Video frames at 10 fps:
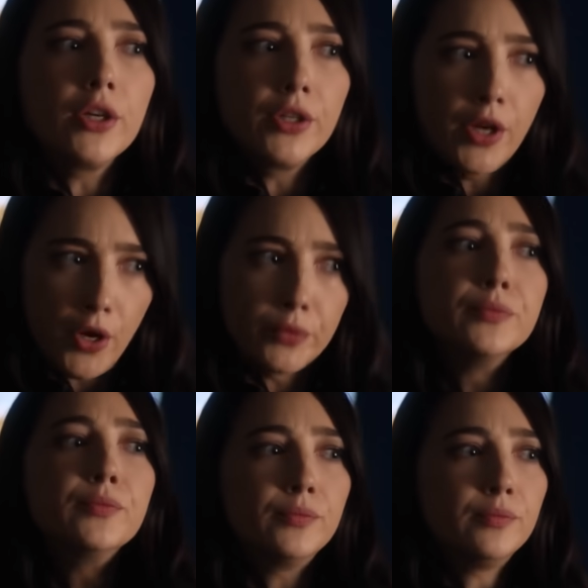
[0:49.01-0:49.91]
No.
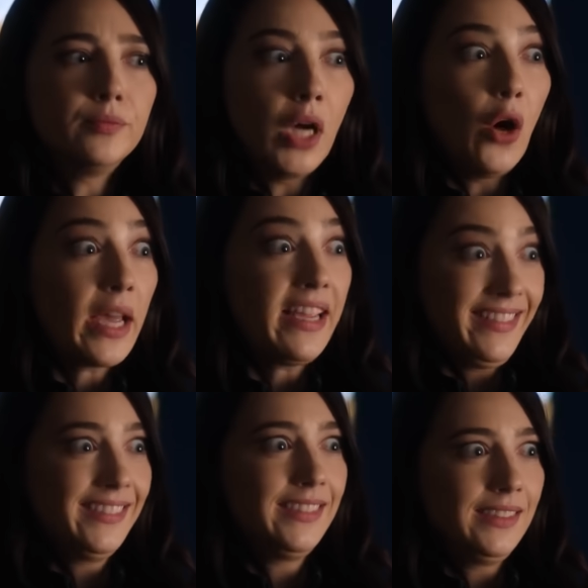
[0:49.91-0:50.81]

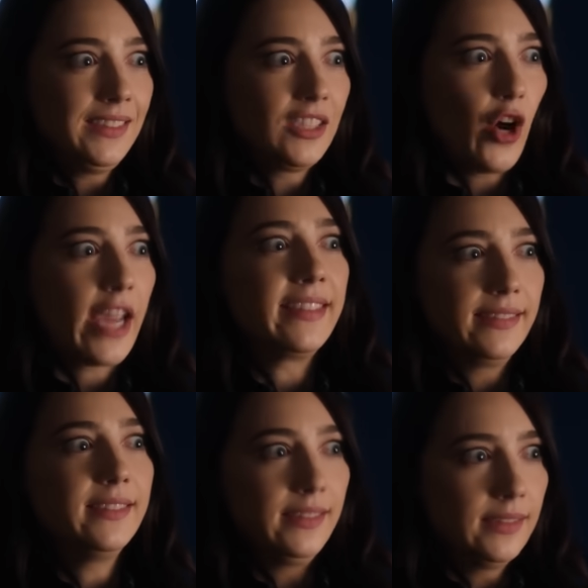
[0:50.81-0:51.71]
Okay, great.
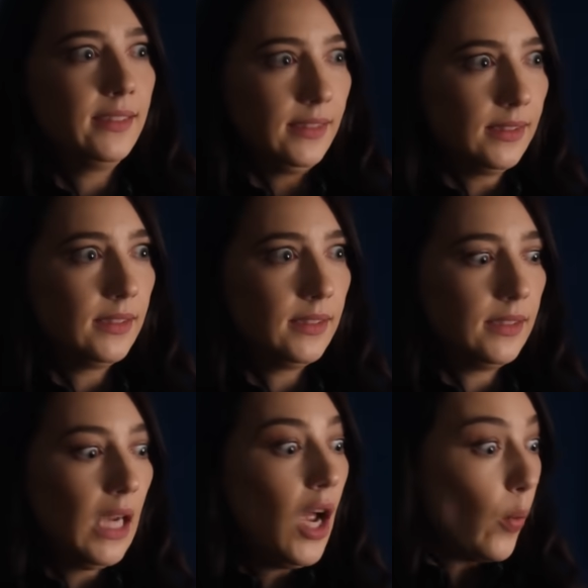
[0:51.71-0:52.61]

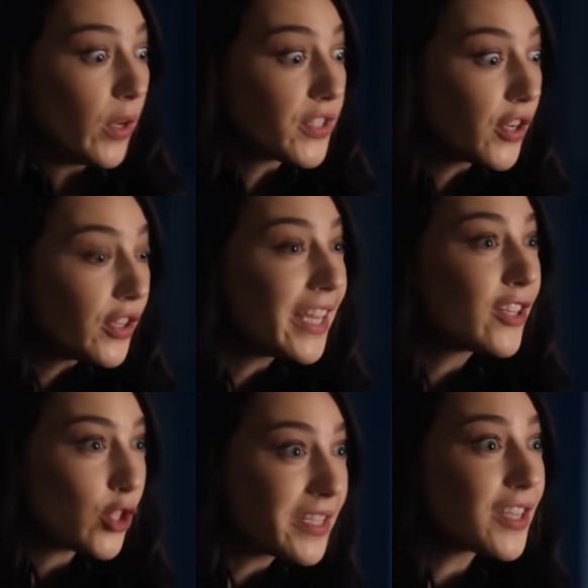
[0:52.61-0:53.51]
Well, it's a good
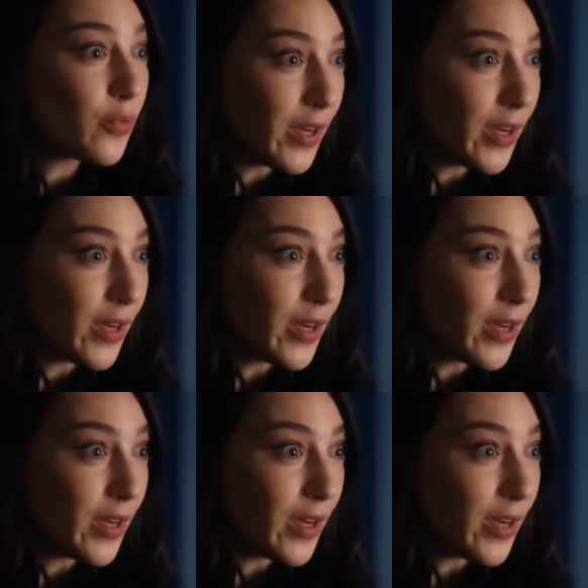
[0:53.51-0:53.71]
thing just